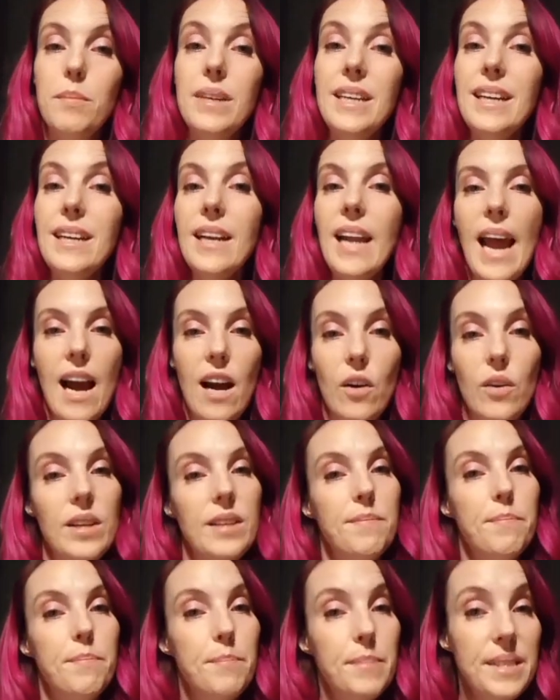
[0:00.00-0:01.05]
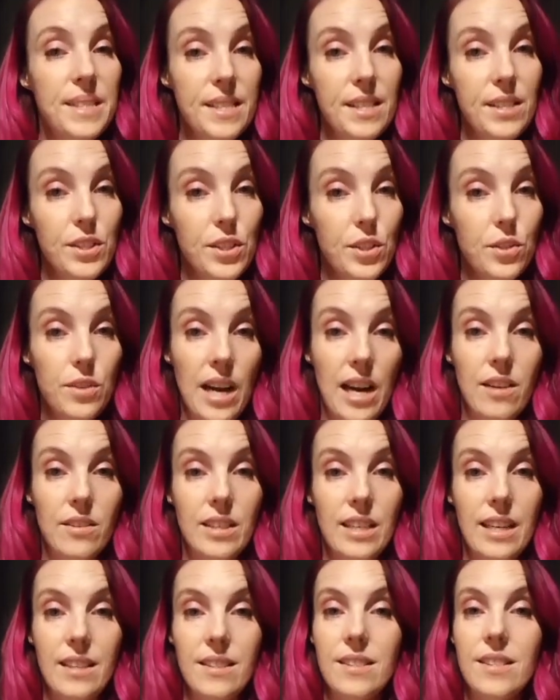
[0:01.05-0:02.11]
why being out in busy
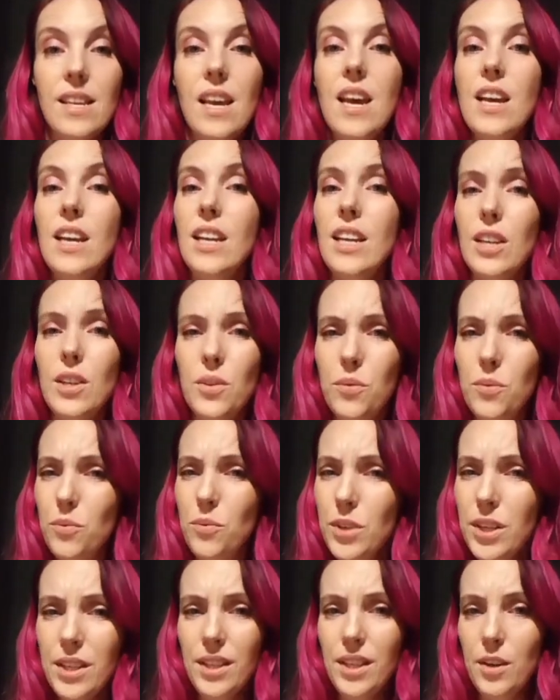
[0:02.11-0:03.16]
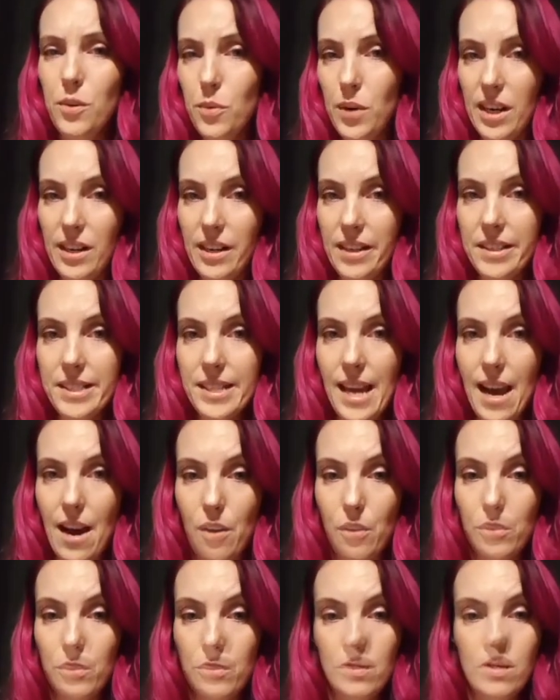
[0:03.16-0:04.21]
surroundings can really wear us
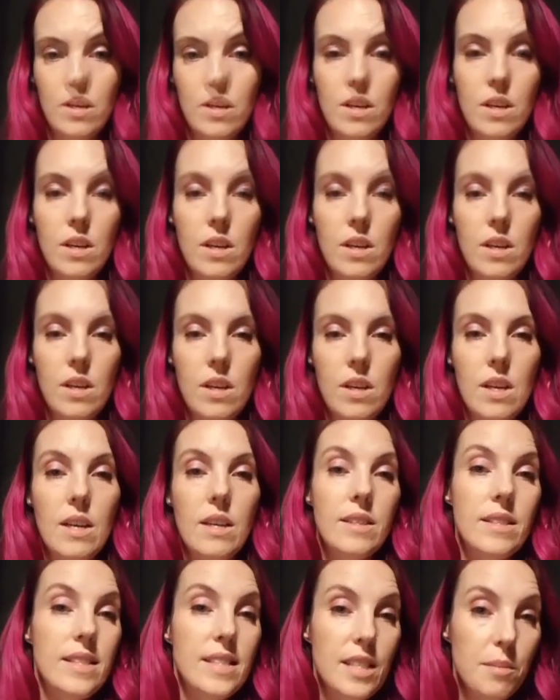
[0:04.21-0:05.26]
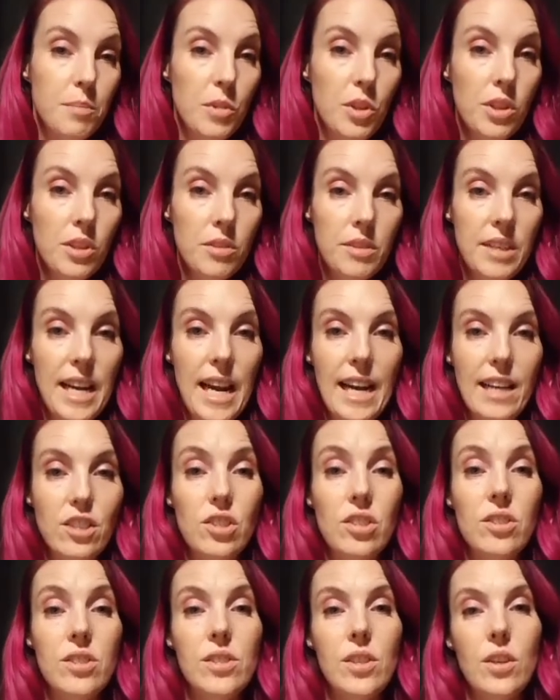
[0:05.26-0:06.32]
out. Similar
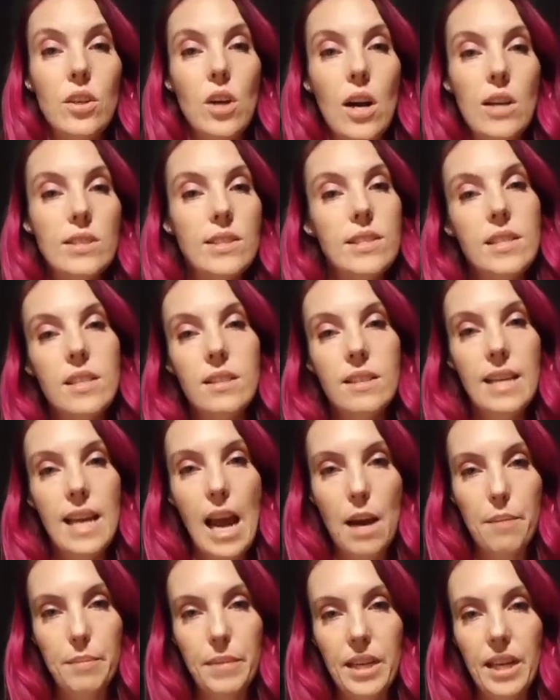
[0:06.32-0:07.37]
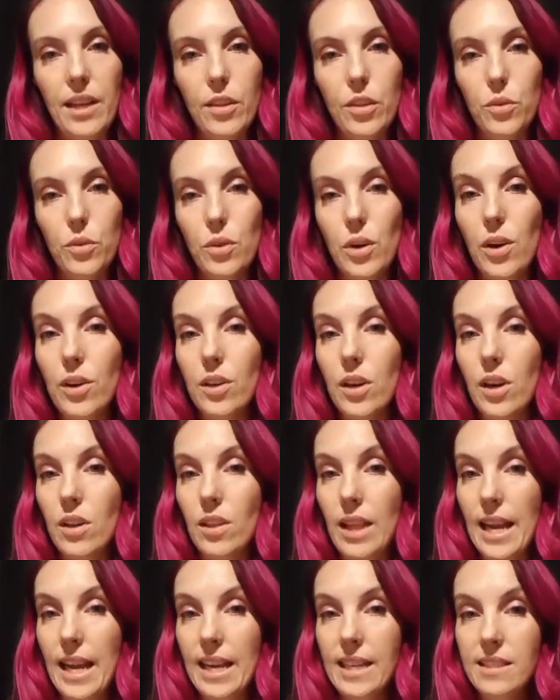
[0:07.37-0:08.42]
reactions are constantly happening throughout
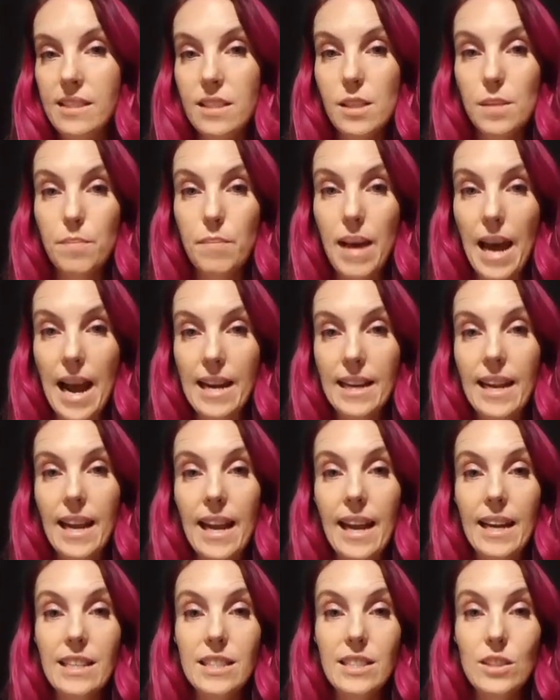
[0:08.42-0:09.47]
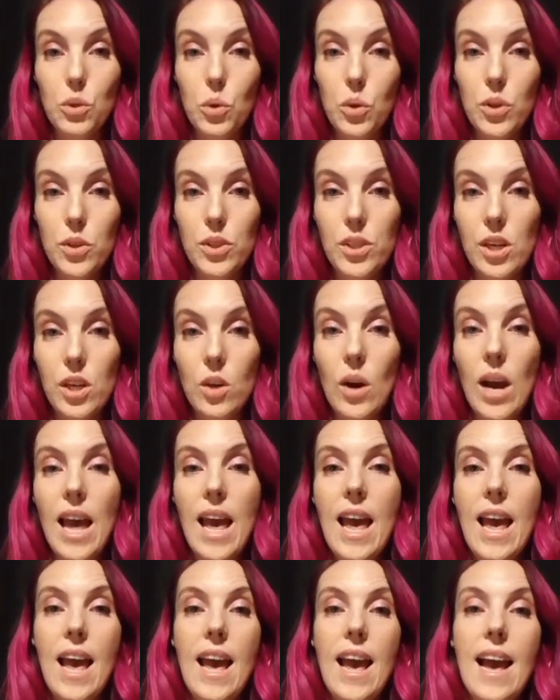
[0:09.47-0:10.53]
our legs, back, and torso
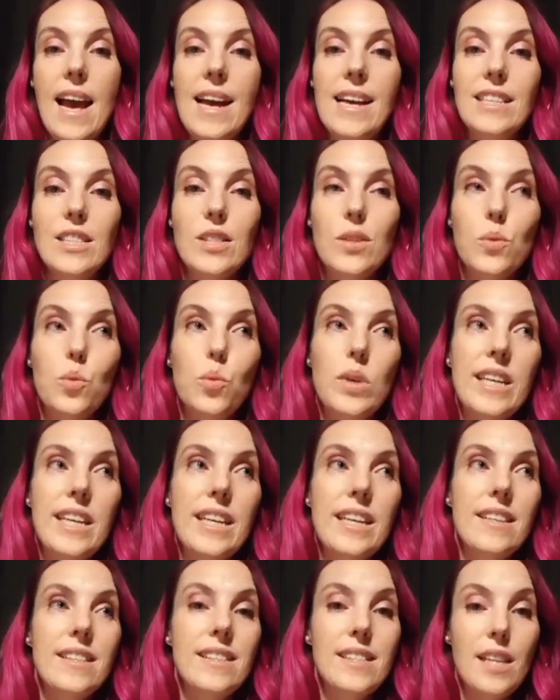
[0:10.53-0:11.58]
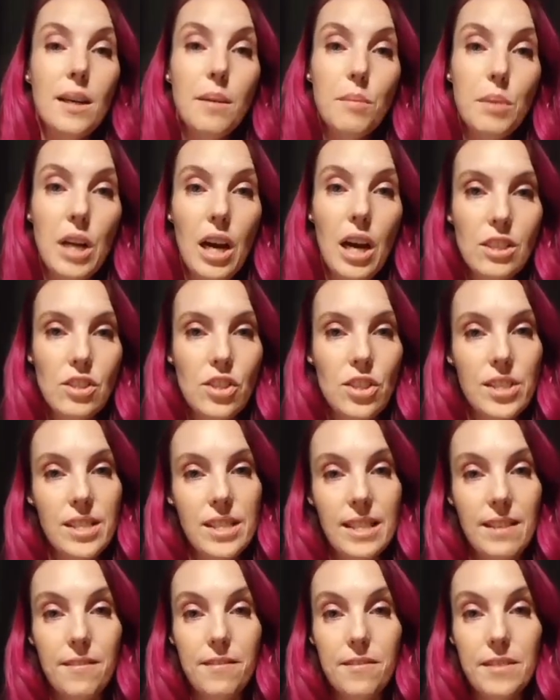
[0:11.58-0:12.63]
as we
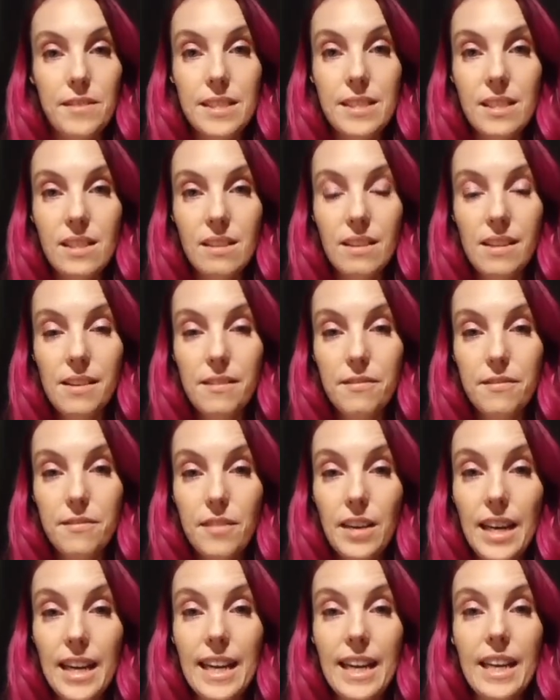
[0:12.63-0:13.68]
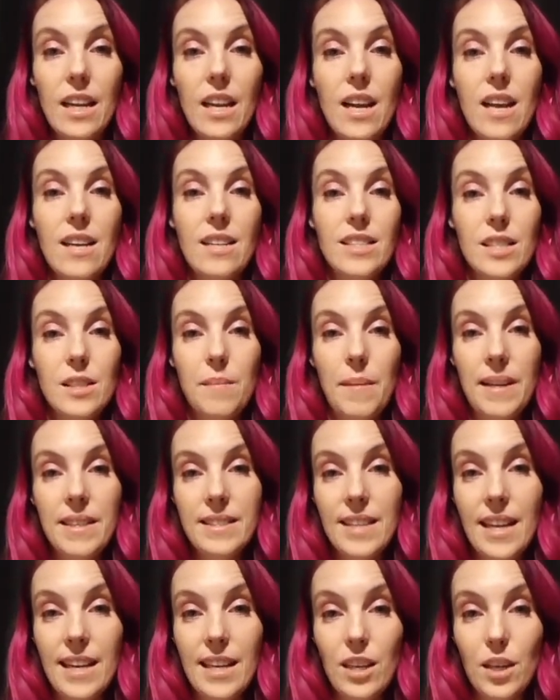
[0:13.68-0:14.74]
subconsciously physically fight to
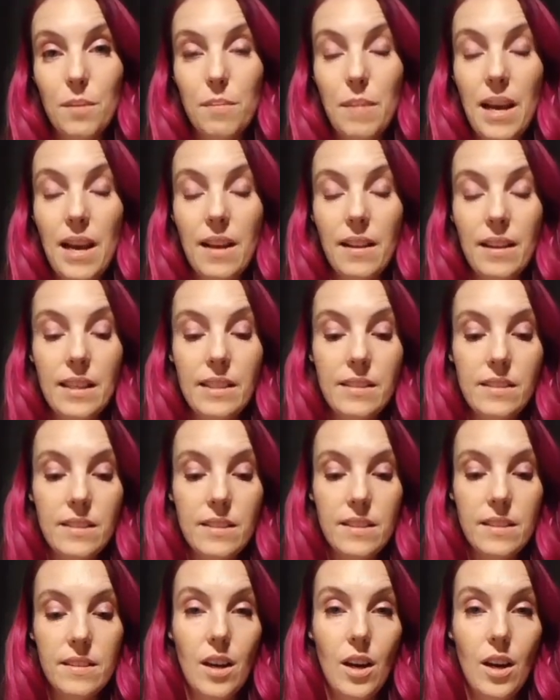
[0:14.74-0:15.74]
maintain our balance